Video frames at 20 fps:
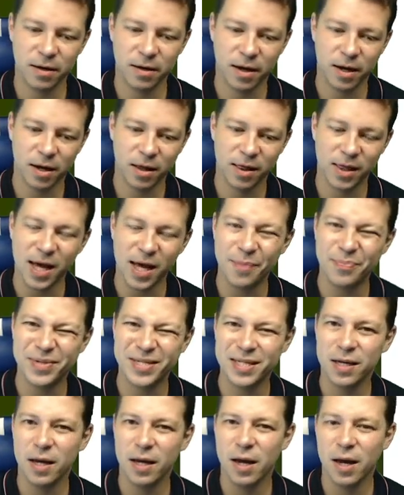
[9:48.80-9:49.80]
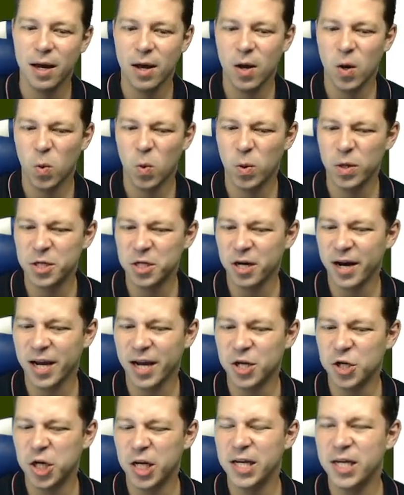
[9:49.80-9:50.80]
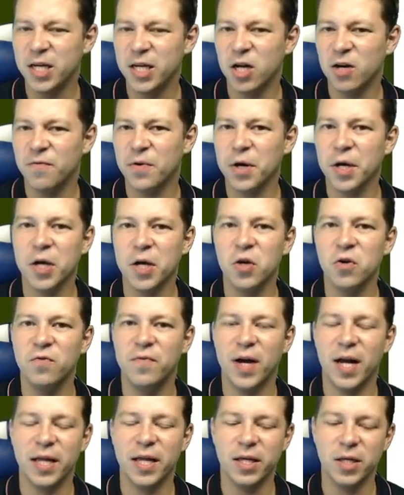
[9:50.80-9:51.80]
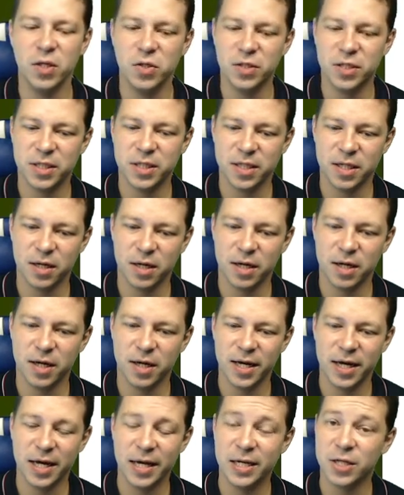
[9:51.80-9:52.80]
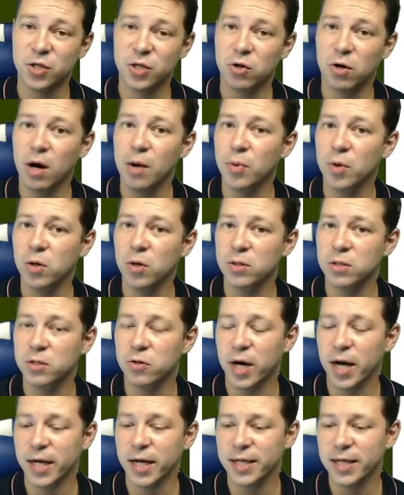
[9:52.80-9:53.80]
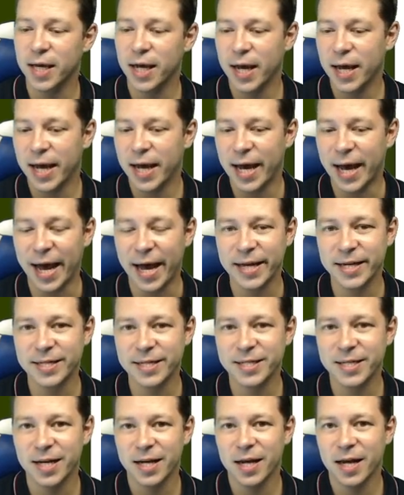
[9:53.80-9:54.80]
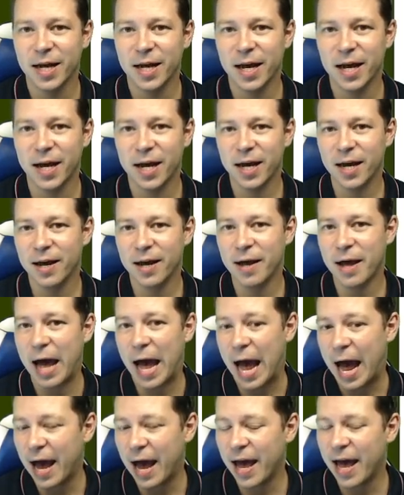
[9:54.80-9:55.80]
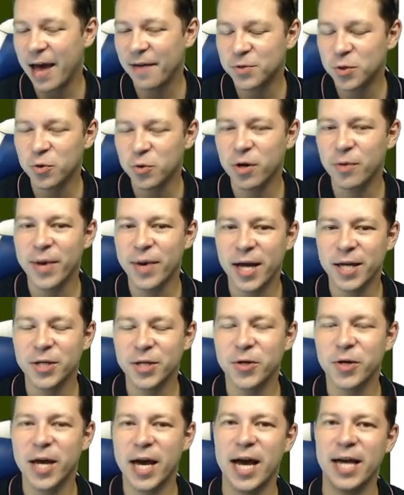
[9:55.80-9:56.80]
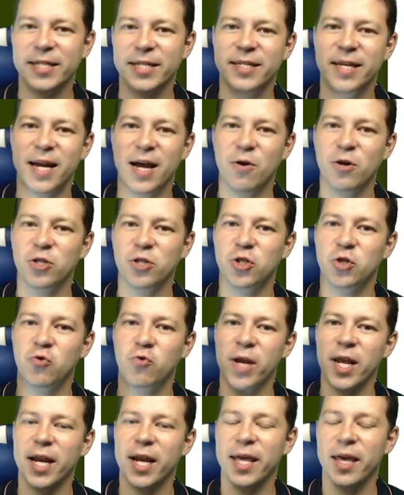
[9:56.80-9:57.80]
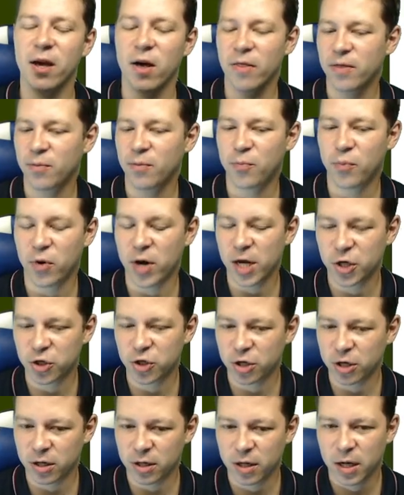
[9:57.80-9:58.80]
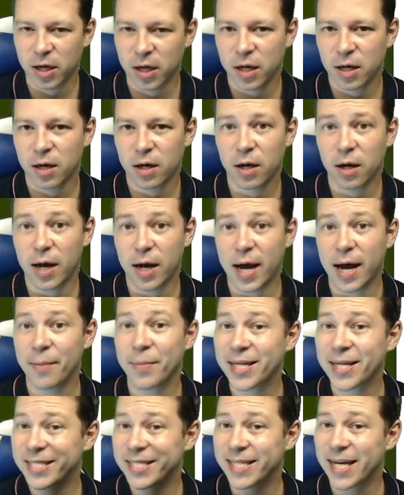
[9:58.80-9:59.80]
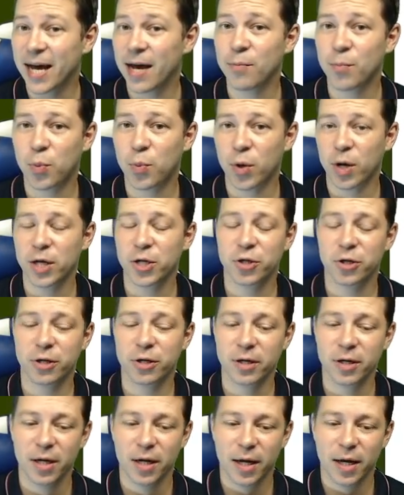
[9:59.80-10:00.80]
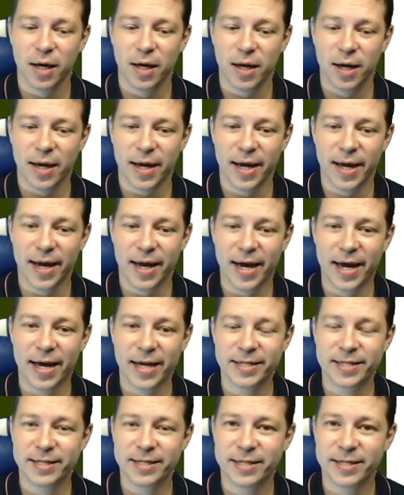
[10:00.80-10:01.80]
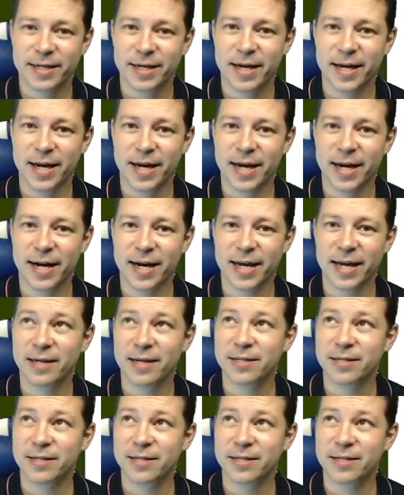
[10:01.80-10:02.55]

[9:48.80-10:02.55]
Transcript: clubs, which are actually not very good values in trump contract. And I I have to remind you guys that I was really on the pressure. I mean time pressure. I had like